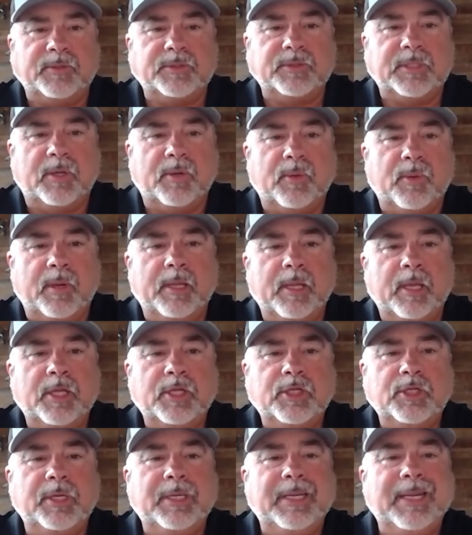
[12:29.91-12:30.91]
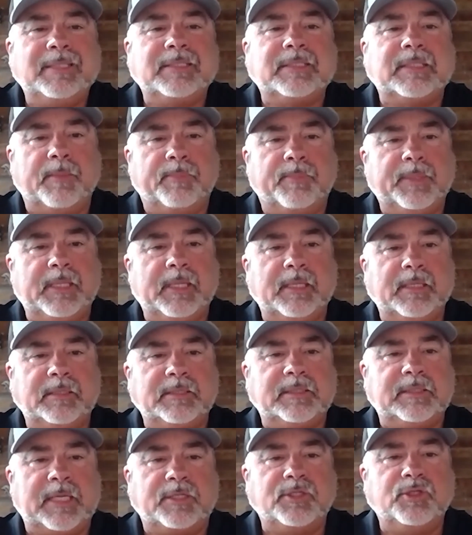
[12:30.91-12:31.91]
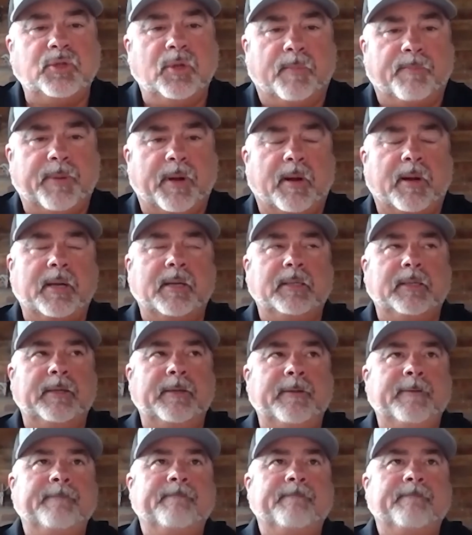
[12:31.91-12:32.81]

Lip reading: So you need something that sets you apart.